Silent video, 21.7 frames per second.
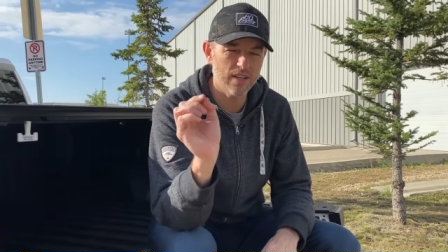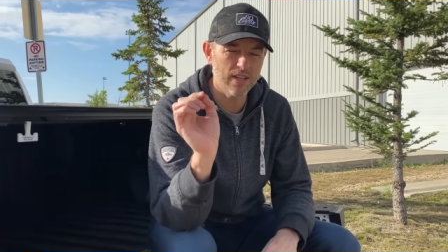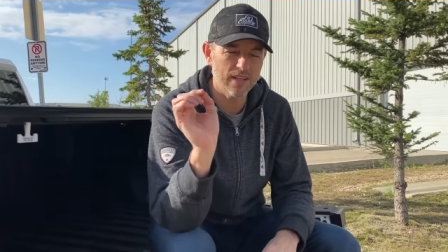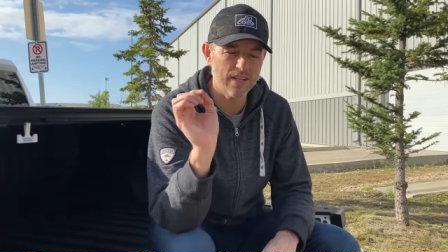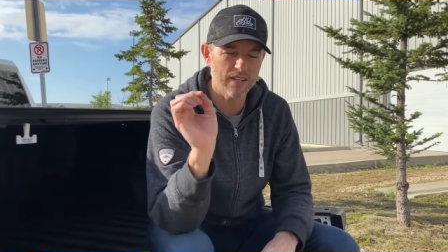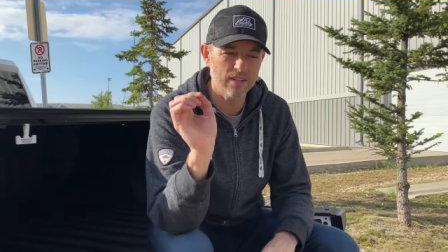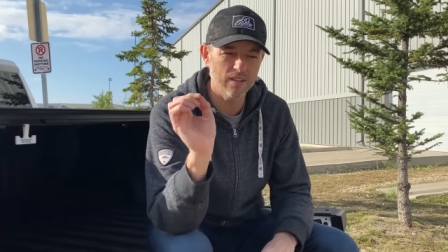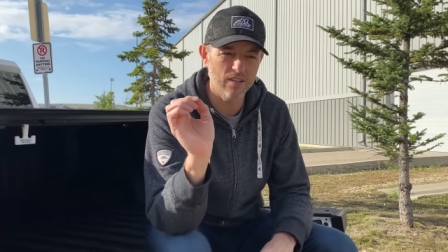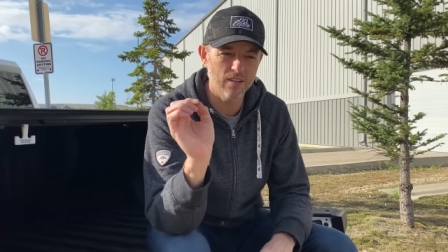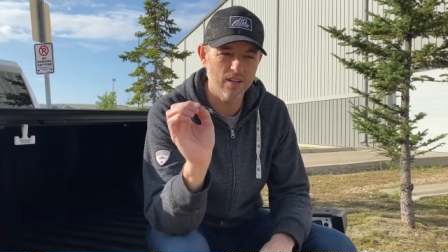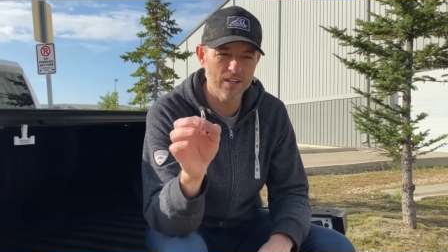I
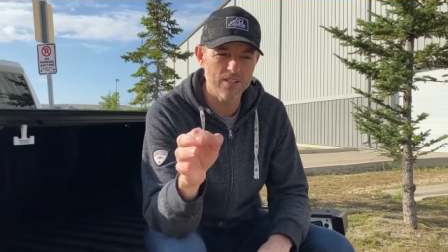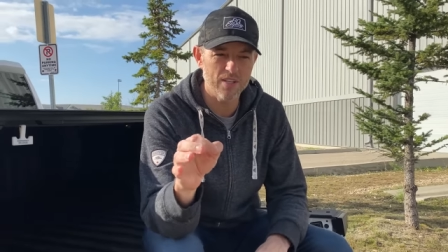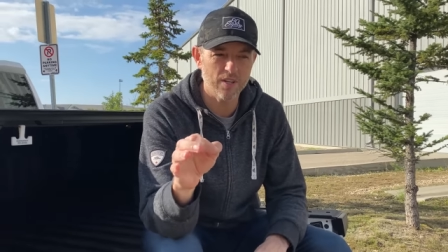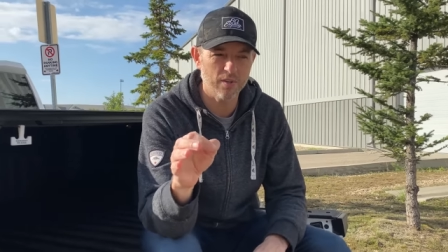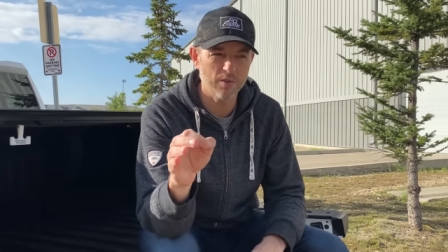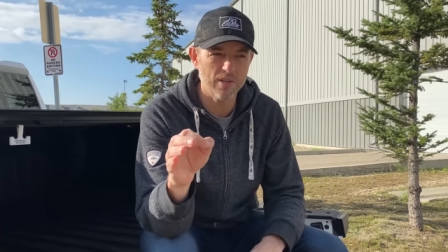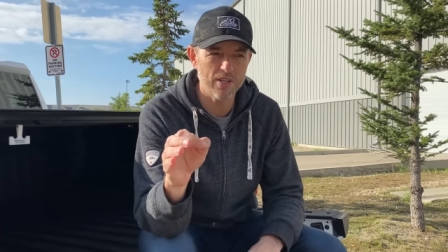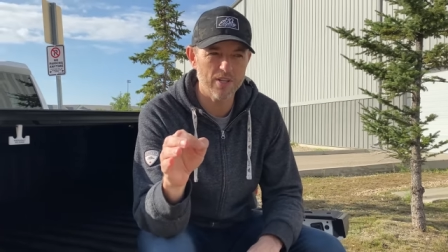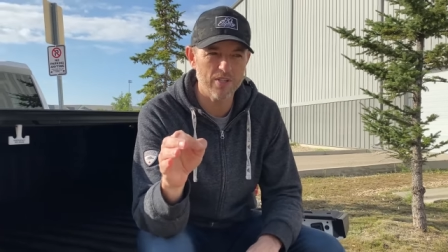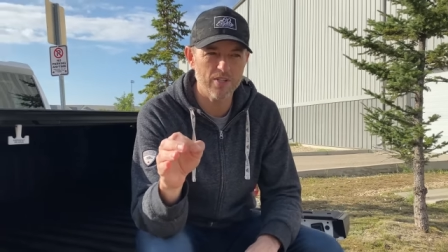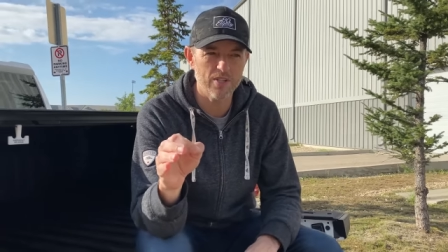get lots of
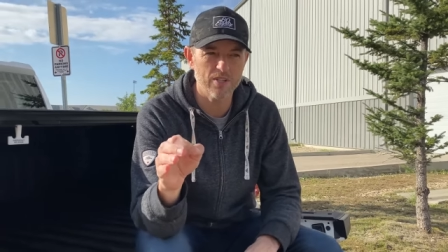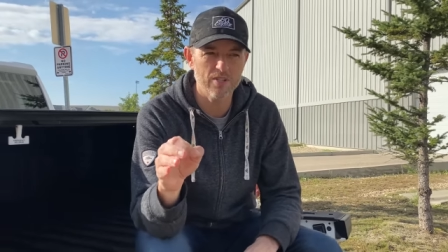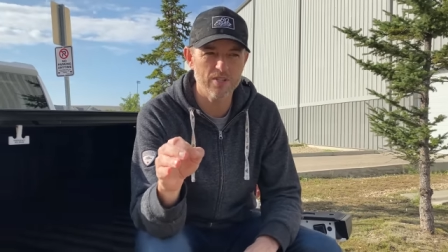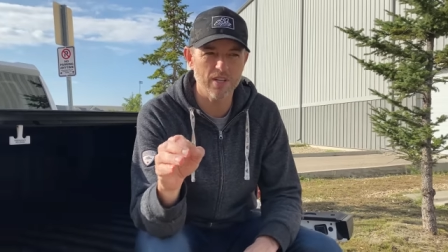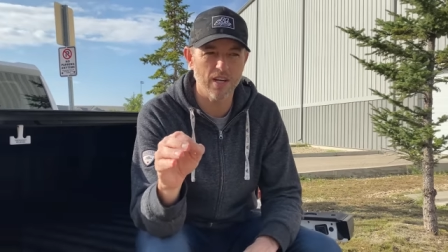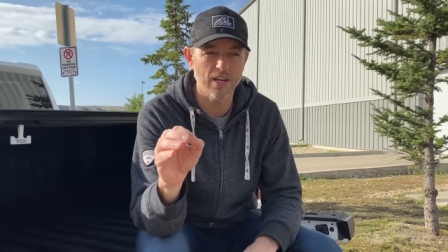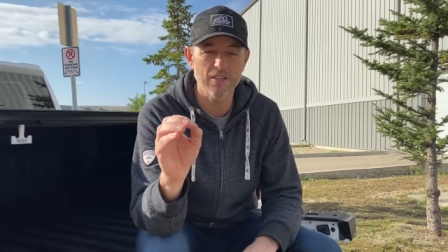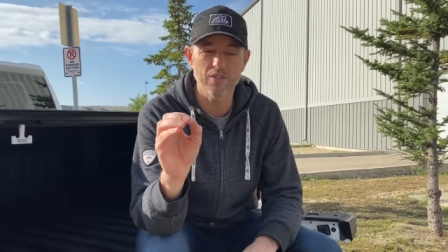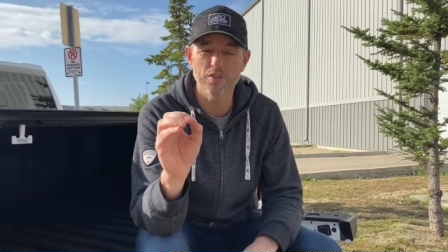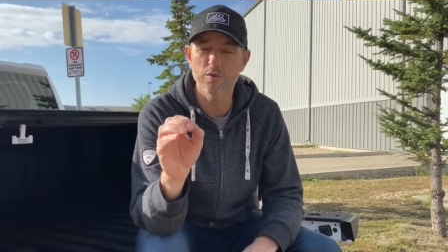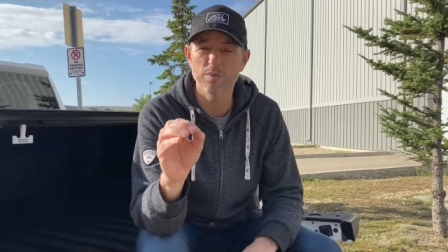questions.
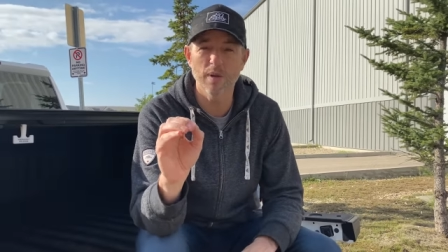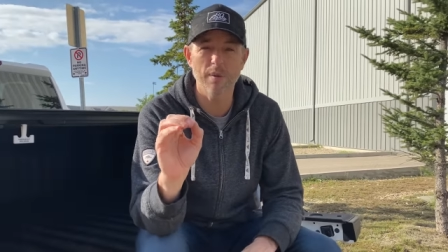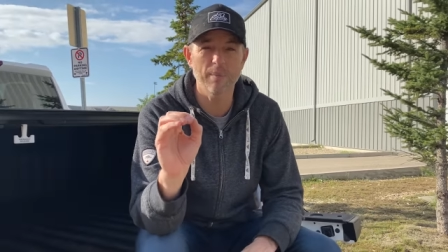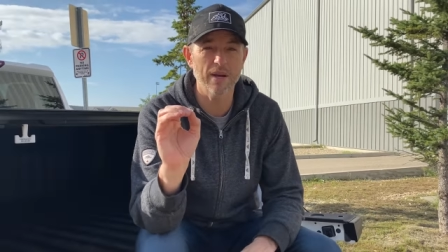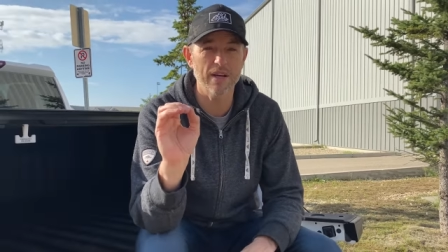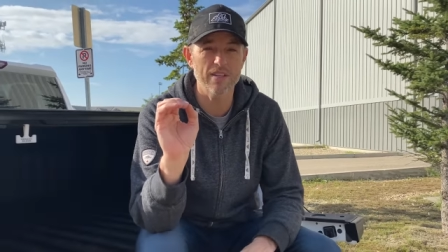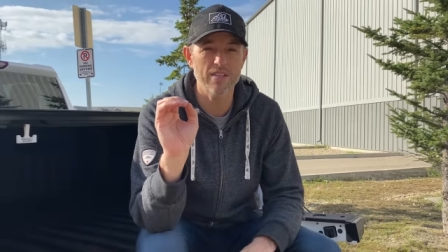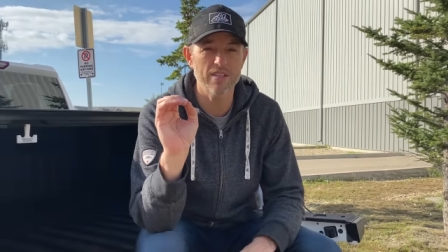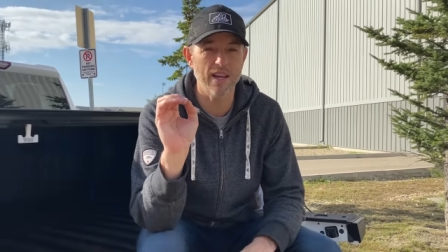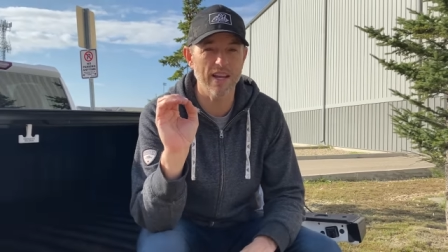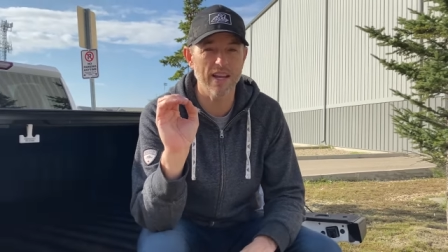I do my
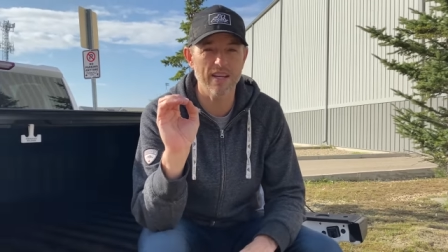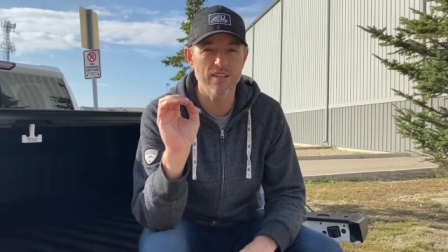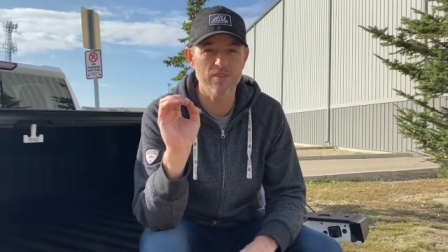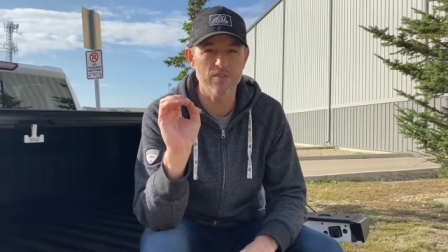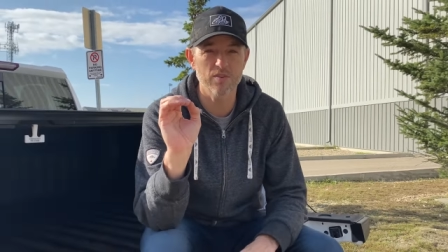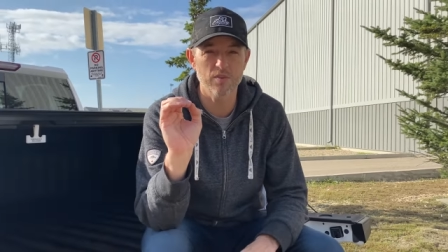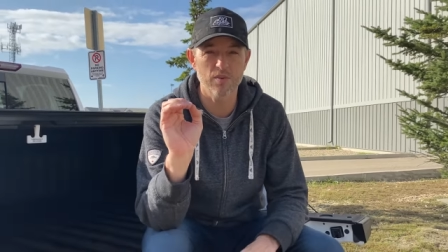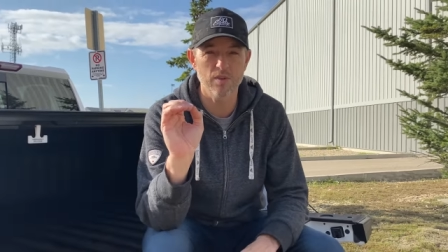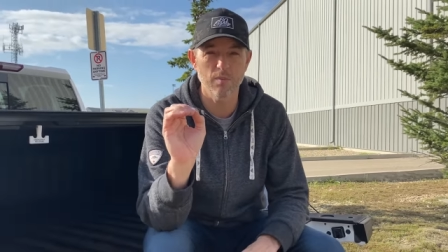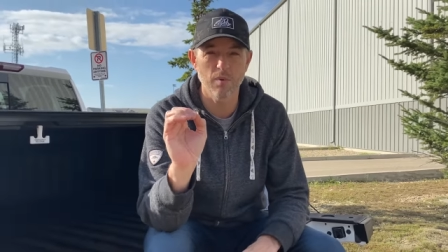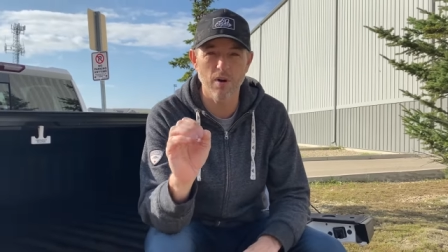best to
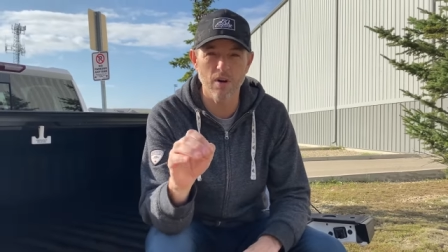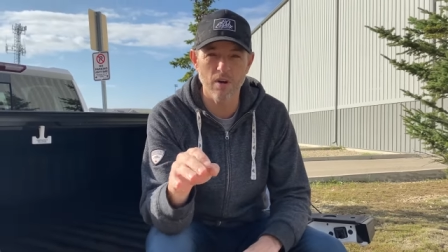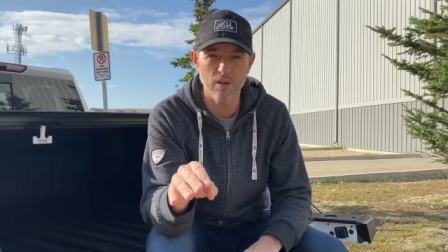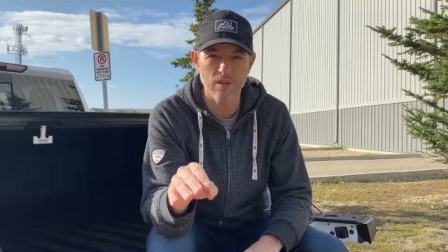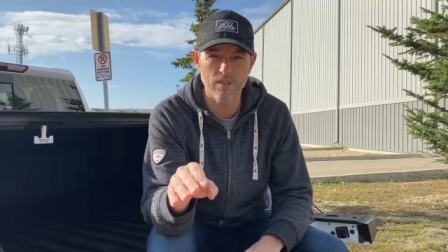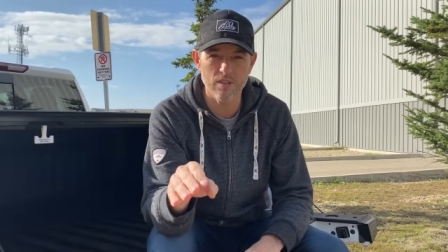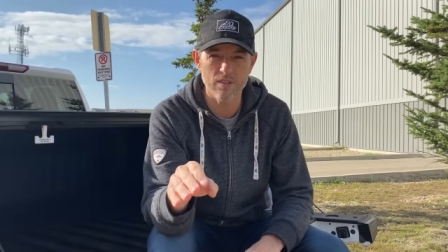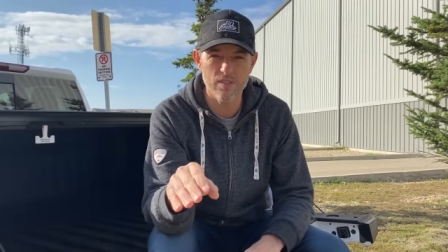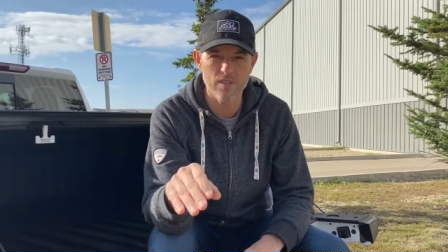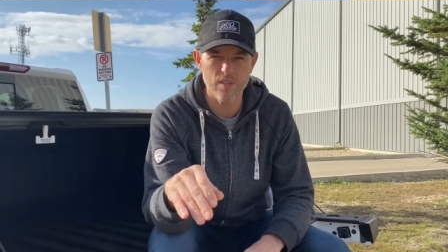answer them all.